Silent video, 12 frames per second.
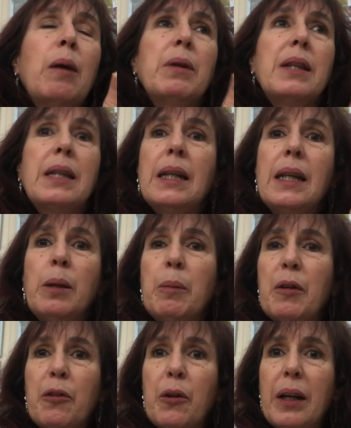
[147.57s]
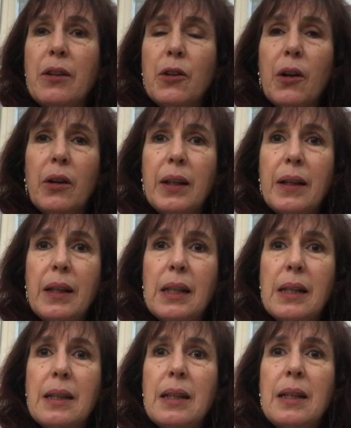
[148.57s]
was thinking before I started
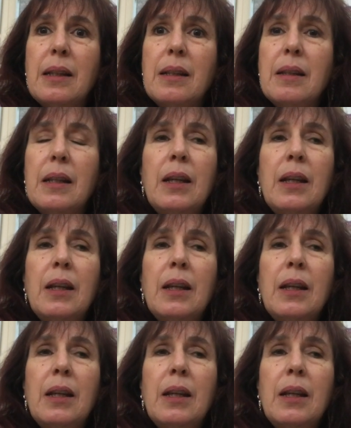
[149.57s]
this is